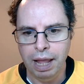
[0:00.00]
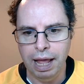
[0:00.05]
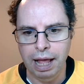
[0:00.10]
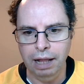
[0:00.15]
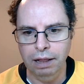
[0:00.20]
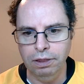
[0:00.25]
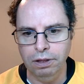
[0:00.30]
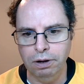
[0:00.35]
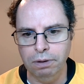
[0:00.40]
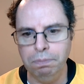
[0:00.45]

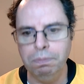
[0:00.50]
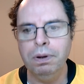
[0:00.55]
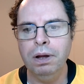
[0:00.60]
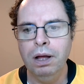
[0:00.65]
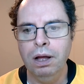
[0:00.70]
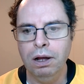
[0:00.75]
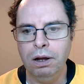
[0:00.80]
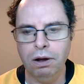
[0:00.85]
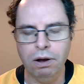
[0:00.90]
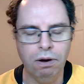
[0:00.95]
Held up,
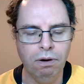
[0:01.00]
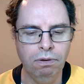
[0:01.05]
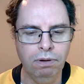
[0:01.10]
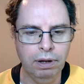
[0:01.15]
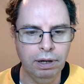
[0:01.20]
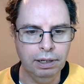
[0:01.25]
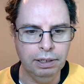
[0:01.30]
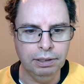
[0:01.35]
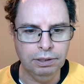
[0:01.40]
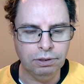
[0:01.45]

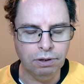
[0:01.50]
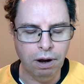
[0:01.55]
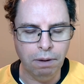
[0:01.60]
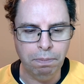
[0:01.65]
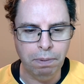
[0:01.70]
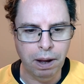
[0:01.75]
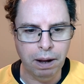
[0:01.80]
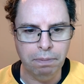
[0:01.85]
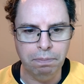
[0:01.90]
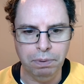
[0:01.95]
goal line
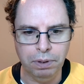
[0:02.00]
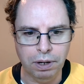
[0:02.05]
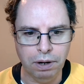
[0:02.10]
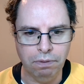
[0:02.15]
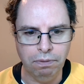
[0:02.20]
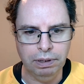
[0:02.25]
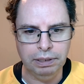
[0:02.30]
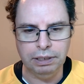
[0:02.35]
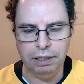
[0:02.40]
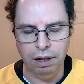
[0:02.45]
dropout. But
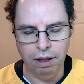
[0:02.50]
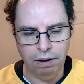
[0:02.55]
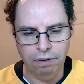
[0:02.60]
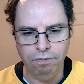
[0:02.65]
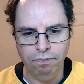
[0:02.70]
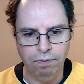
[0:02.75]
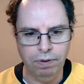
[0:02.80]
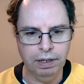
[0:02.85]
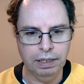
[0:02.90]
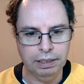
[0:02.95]
the original
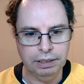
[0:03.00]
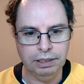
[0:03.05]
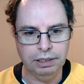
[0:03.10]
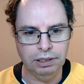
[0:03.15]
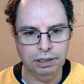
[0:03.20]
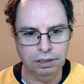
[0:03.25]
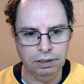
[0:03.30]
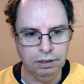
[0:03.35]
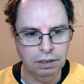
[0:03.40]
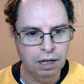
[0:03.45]
on-field
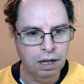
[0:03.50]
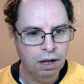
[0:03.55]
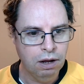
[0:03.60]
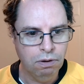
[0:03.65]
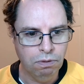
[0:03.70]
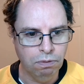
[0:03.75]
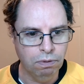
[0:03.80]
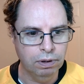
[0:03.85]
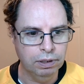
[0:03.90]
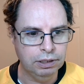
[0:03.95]
decision
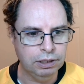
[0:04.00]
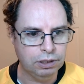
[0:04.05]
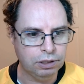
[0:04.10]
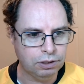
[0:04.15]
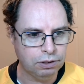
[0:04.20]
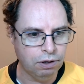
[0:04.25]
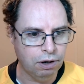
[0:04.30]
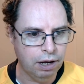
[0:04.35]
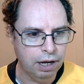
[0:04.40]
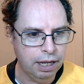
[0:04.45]

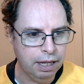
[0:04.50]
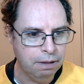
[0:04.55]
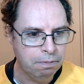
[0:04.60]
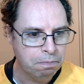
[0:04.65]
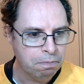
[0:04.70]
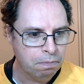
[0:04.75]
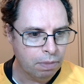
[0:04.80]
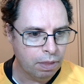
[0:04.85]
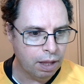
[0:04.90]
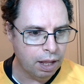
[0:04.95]
was
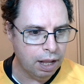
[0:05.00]
try.